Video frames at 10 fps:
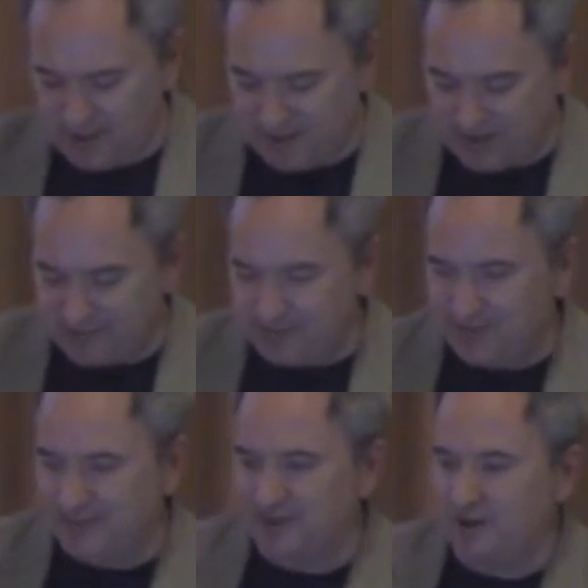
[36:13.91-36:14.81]
there
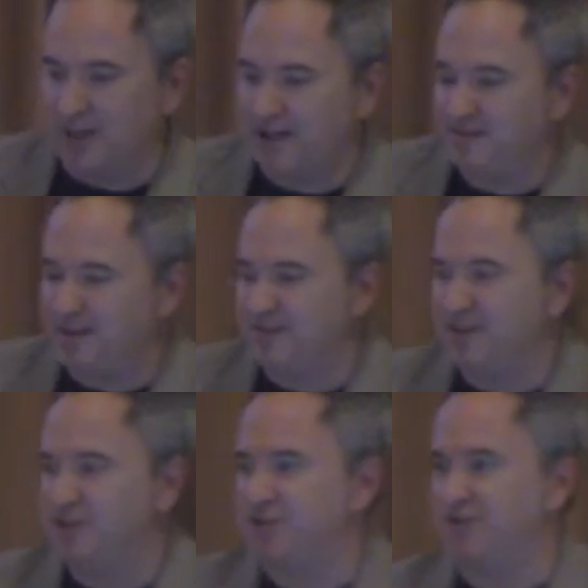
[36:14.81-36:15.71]
are a lot of
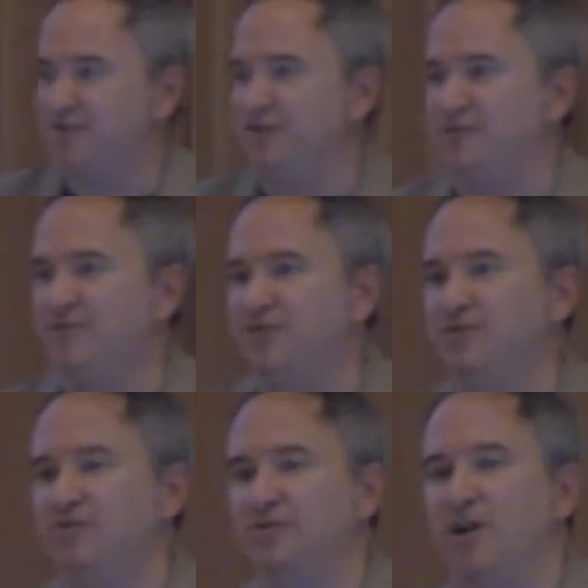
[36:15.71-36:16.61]
definitions if
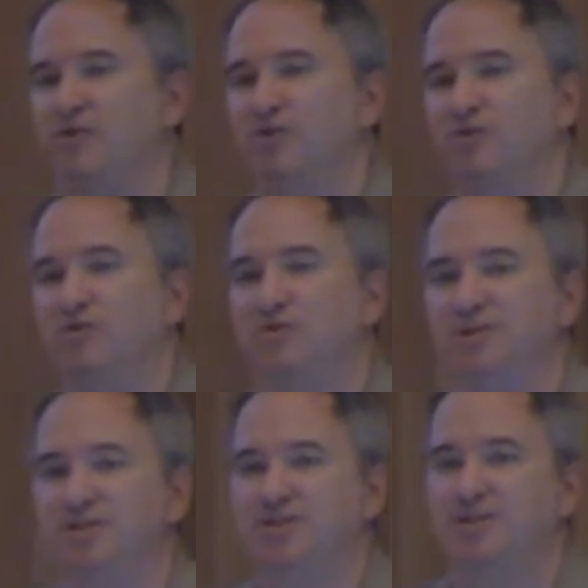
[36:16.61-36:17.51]
you go to Google
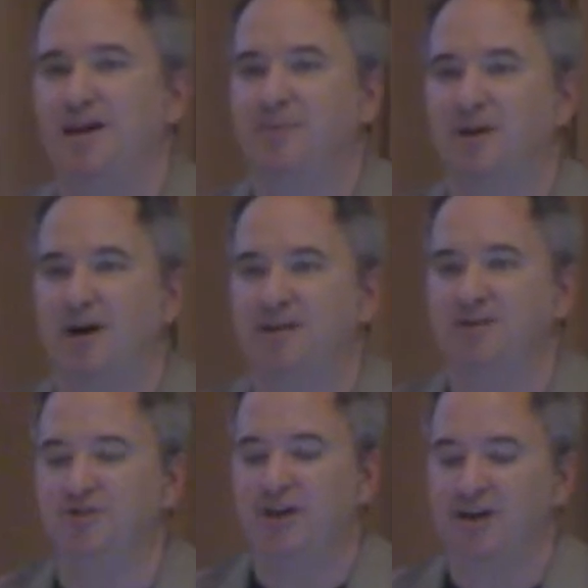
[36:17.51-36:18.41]
and just type in
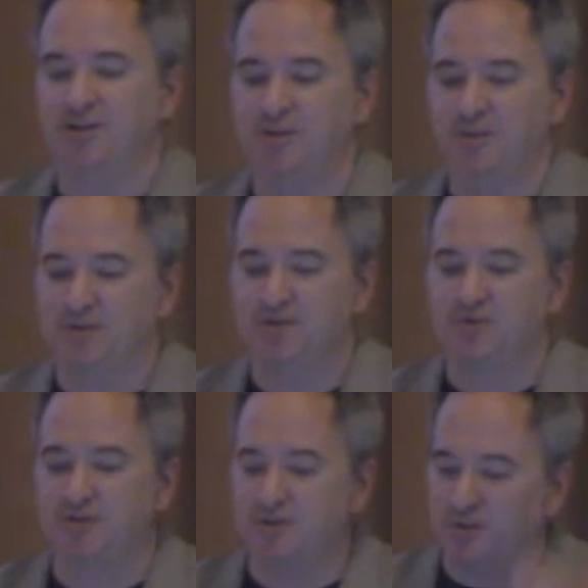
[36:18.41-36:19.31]
content strategy. But this
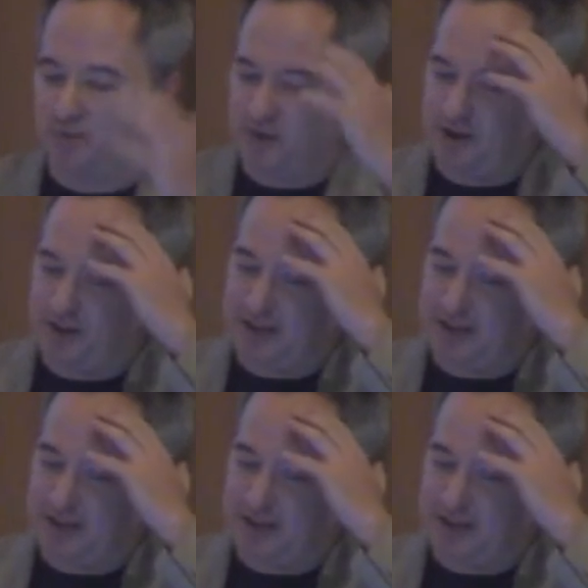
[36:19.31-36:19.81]
was one of